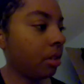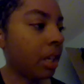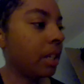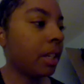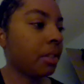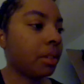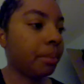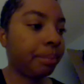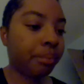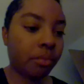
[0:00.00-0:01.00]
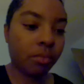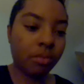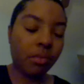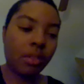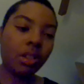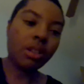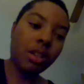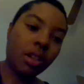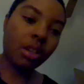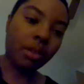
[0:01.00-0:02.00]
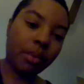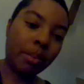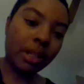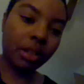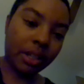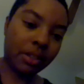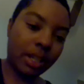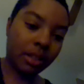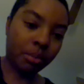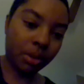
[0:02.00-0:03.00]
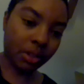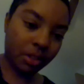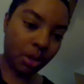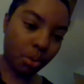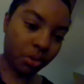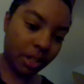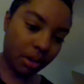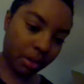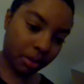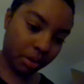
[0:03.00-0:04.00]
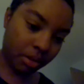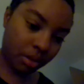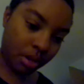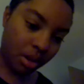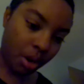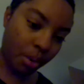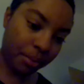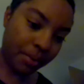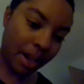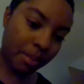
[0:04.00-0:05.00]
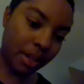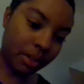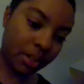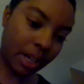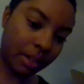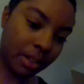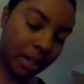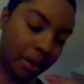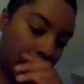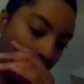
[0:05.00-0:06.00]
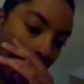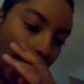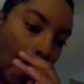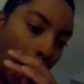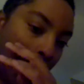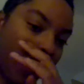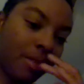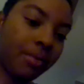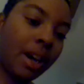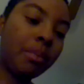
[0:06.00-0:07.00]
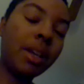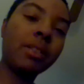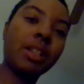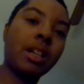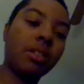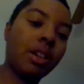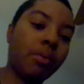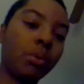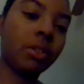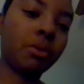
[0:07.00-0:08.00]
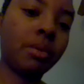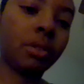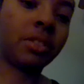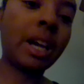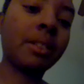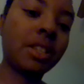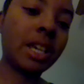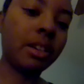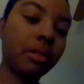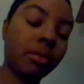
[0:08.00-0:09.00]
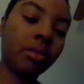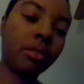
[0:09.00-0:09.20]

It doesn't. Let me look inside the book to see who's the author. Oh, Fabian Tante. Fabian Tante wrote this book. Tanti.